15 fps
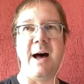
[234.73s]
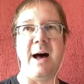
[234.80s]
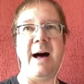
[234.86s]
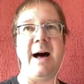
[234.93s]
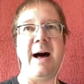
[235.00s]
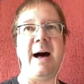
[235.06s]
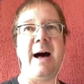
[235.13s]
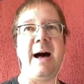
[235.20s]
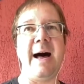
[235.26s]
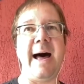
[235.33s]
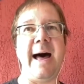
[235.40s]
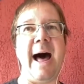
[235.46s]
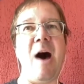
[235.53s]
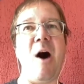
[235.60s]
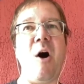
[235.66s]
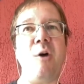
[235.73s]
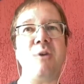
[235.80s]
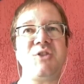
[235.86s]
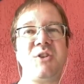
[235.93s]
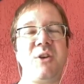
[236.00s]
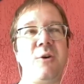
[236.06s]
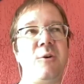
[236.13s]

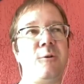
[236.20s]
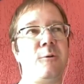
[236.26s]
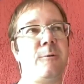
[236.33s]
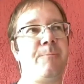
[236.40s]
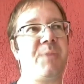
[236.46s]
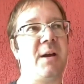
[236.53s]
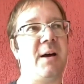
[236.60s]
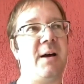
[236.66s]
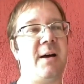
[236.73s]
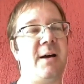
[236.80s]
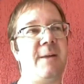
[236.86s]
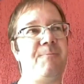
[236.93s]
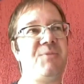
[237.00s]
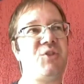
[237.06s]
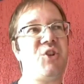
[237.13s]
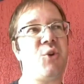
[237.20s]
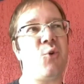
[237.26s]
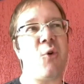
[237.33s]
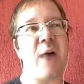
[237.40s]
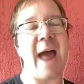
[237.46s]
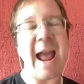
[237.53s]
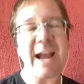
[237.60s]
Also,
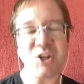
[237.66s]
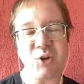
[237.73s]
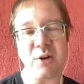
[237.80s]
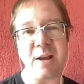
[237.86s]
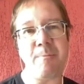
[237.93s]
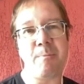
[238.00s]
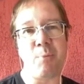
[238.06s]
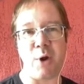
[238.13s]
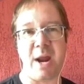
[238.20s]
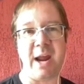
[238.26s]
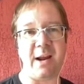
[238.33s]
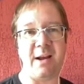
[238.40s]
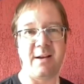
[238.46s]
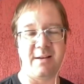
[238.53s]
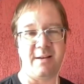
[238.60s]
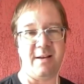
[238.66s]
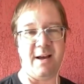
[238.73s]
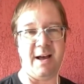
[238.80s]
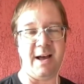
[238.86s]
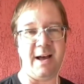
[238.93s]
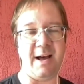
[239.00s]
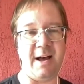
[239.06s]
to actually bring
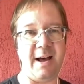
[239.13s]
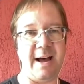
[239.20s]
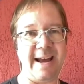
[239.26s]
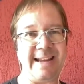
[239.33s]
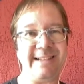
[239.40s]
an